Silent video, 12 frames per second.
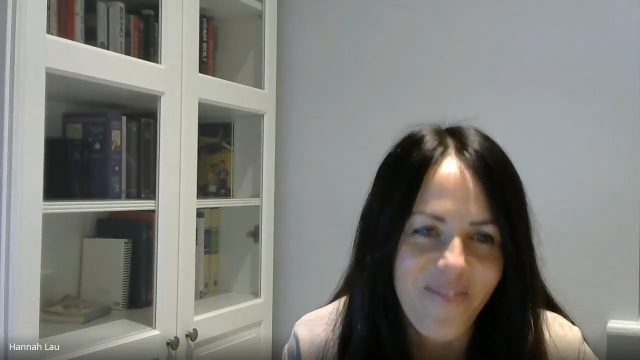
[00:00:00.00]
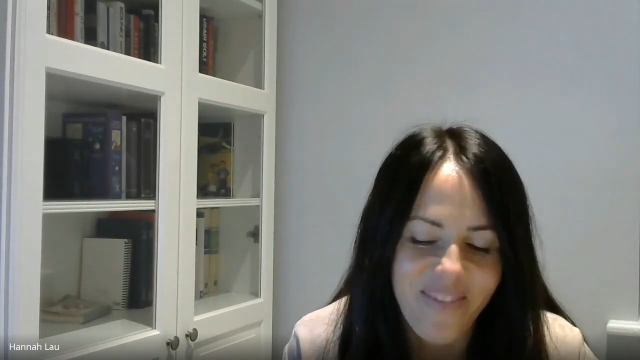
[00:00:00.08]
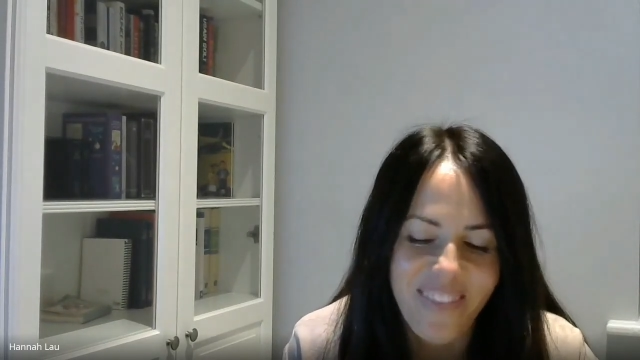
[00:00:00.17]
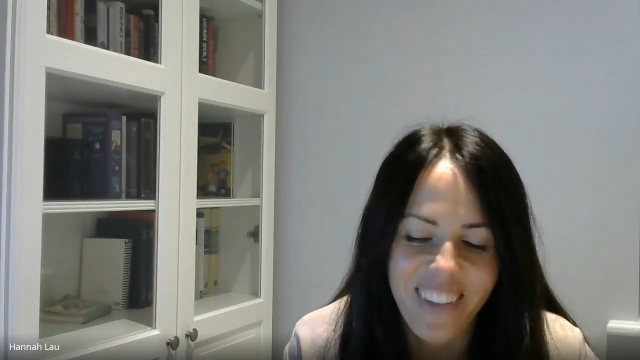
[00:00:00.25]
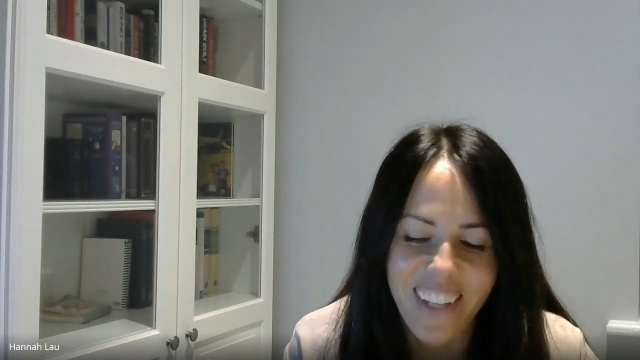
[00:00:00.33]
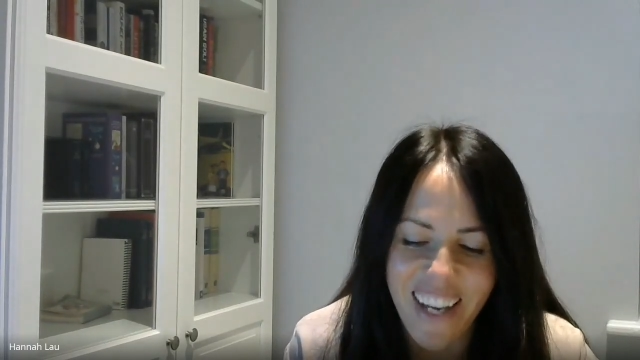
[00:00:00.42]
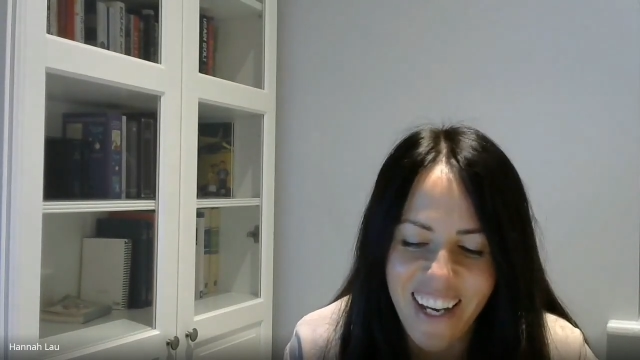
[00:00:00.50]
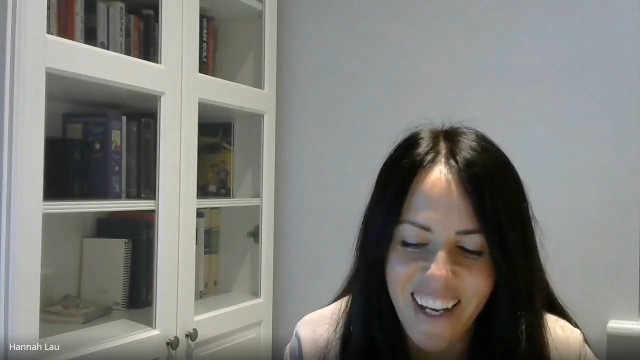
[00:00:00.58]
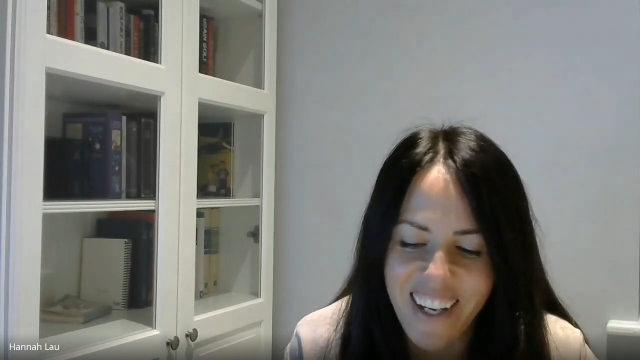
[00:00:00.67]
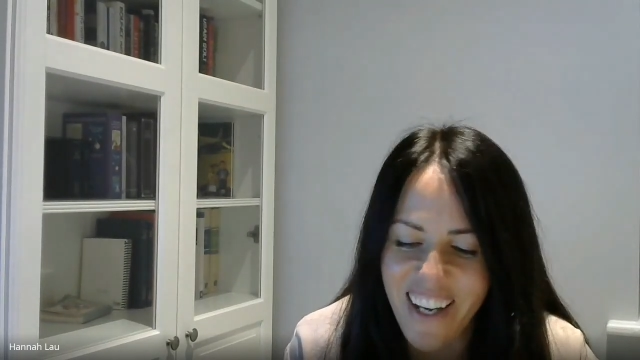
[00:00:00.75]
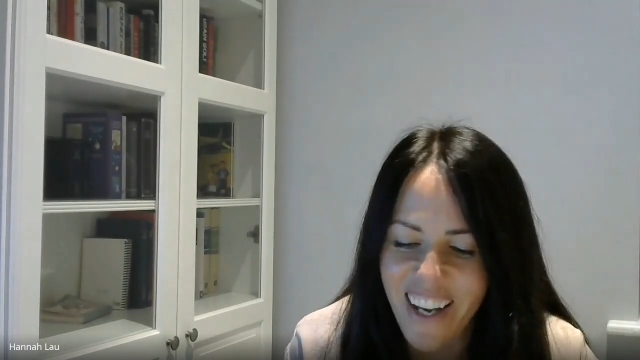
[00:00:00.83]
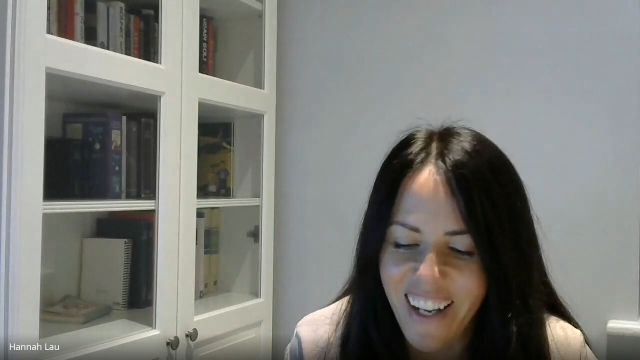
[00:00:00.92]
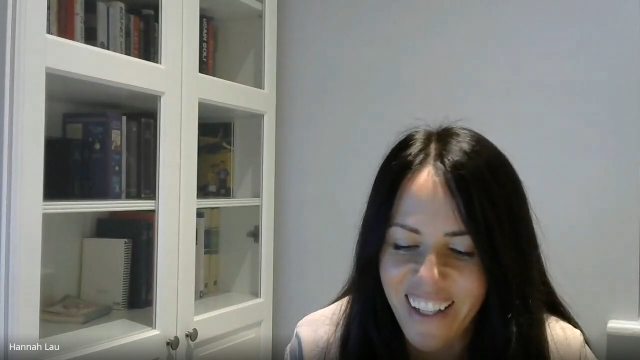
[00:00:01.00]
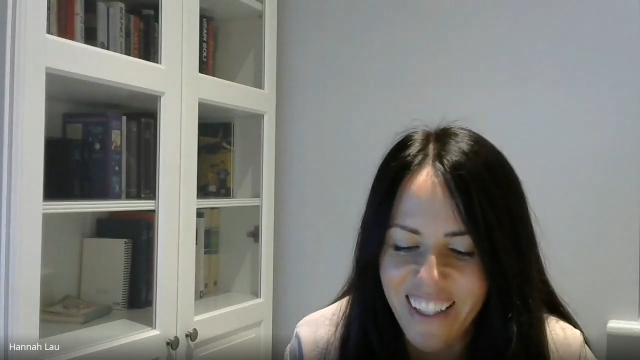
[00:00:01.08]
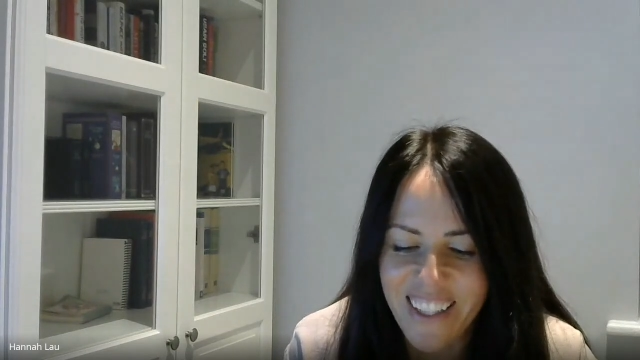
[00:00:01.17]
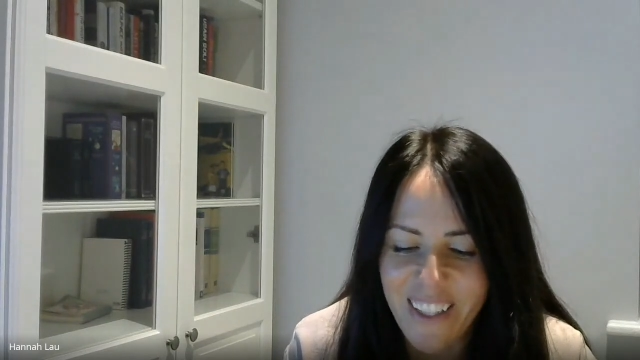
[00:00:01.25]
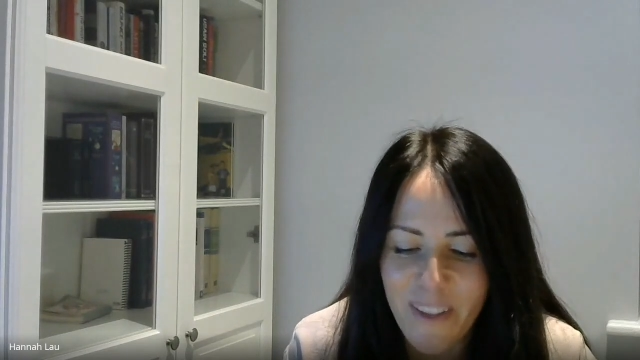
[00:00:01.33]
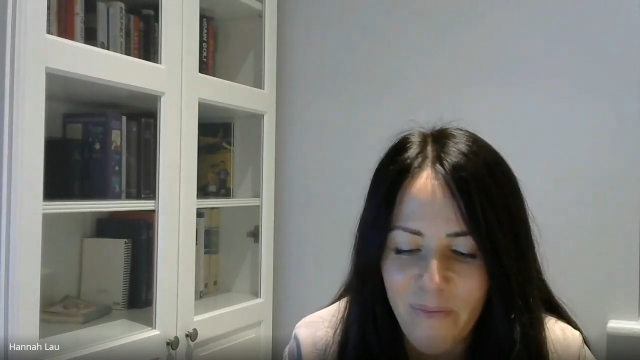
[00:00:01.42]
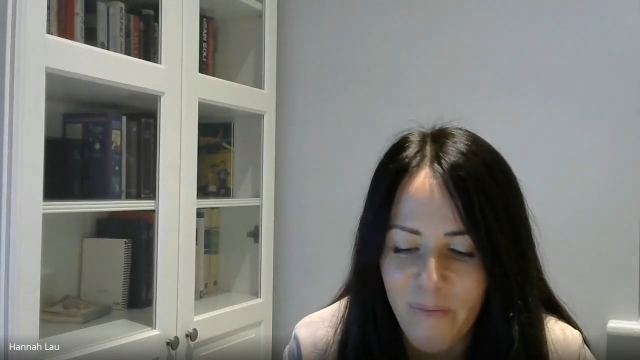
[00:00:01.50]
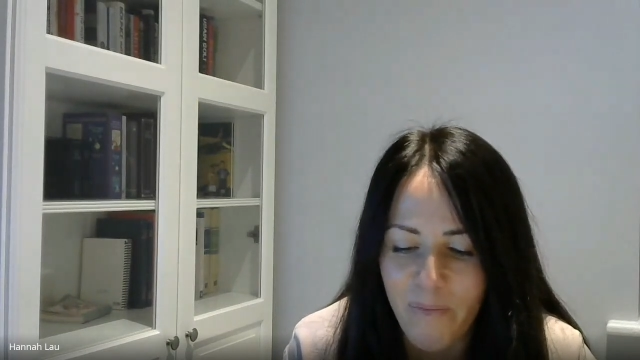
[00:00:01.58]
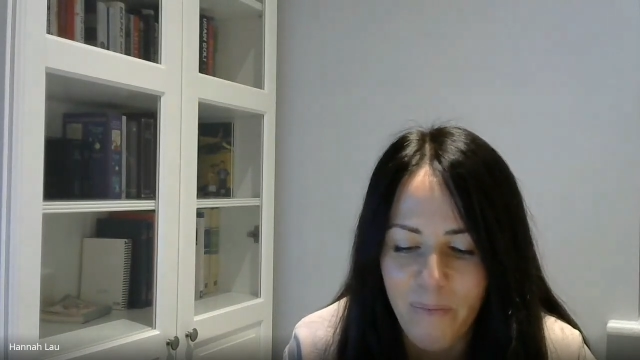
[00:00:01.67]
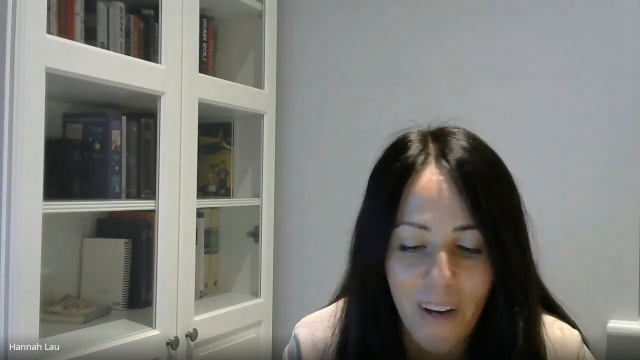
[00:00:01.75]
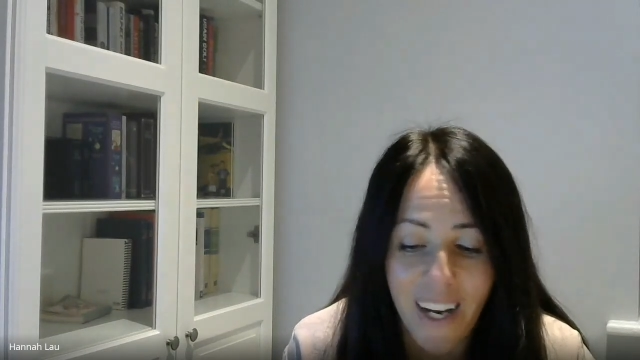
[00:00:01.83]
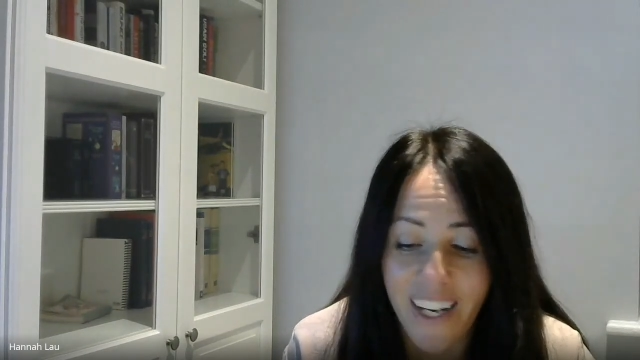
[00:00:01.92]
Yeah, and
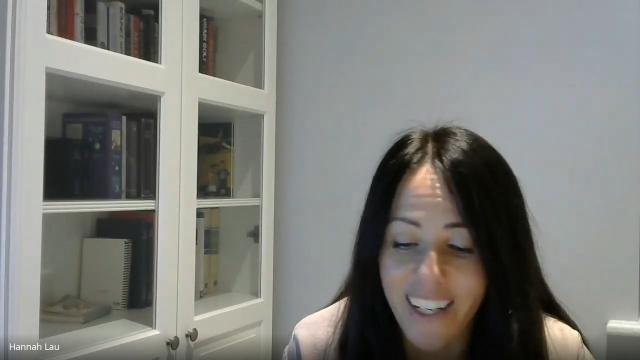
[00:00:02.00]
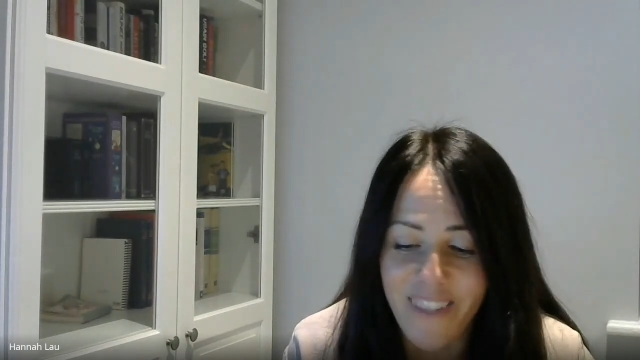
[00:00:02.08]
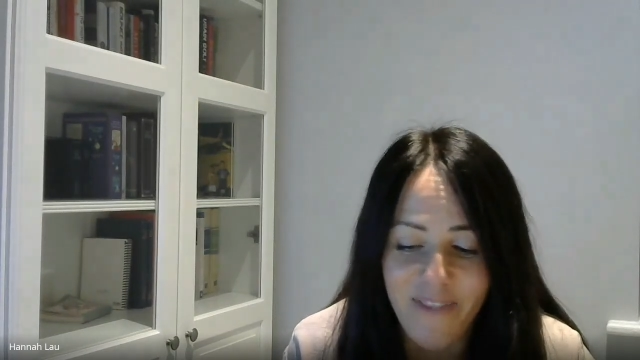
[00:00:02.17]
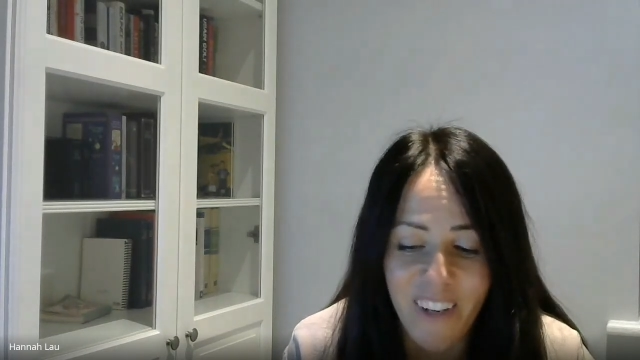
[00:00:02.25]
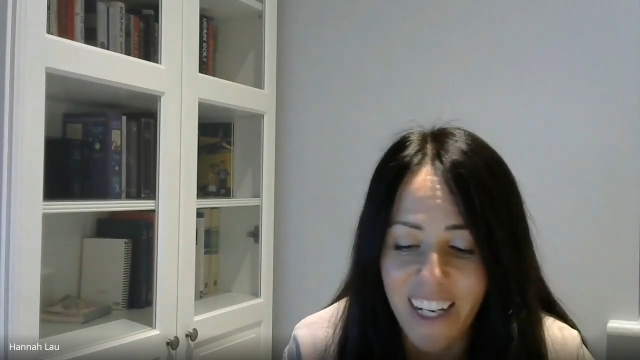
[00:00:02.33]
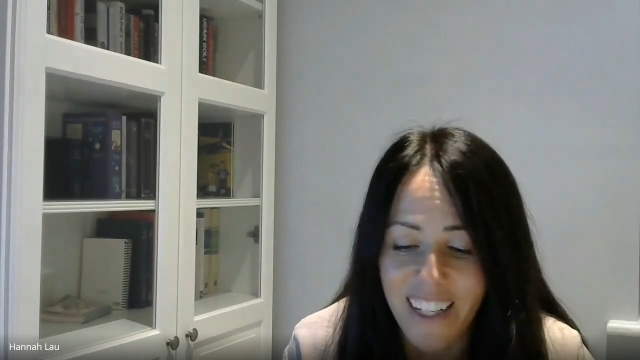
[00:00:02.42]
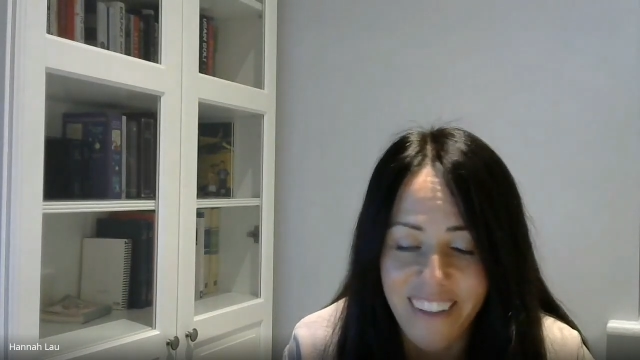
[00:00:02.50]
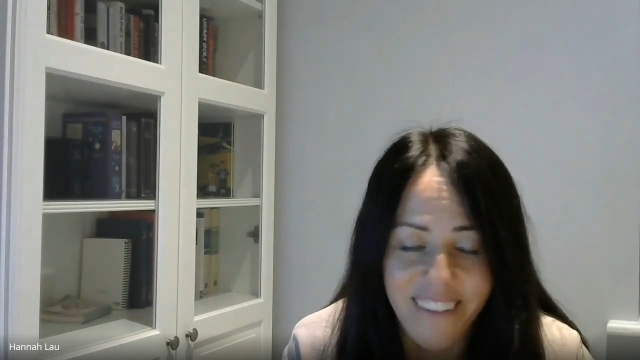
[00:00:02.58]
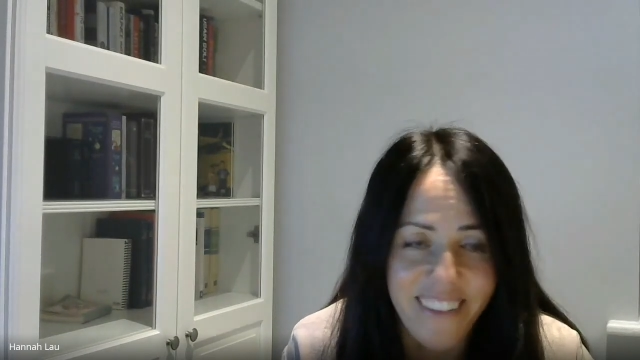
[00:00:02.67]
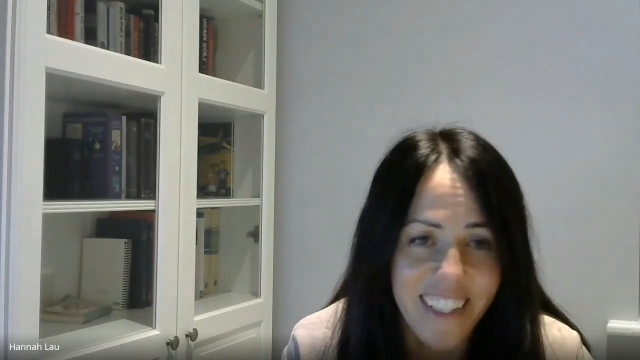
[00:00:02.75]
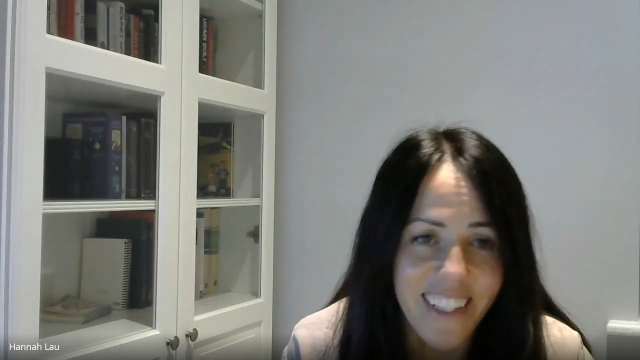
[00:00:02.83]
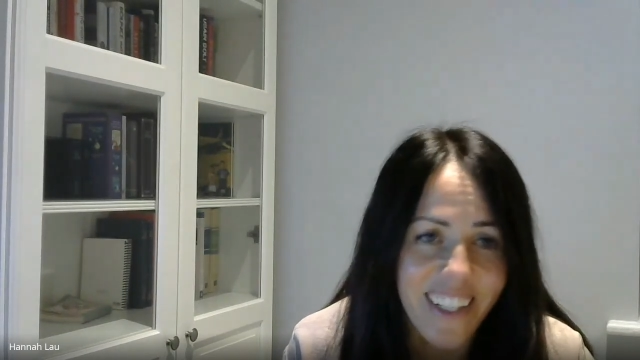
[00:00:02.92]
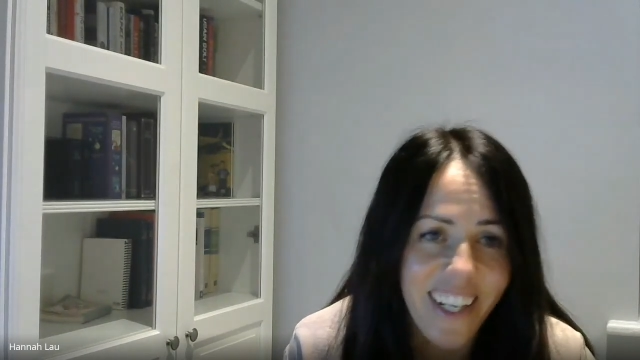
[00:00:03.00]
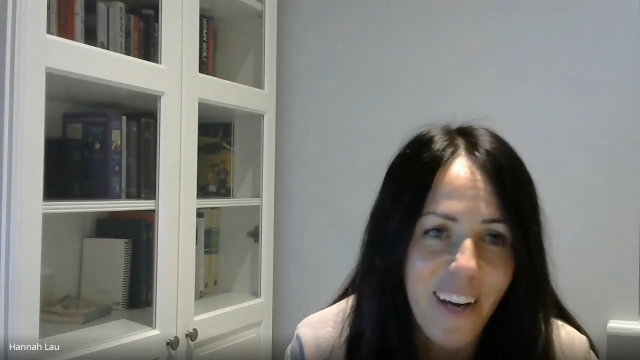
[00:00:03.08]
but I loved it.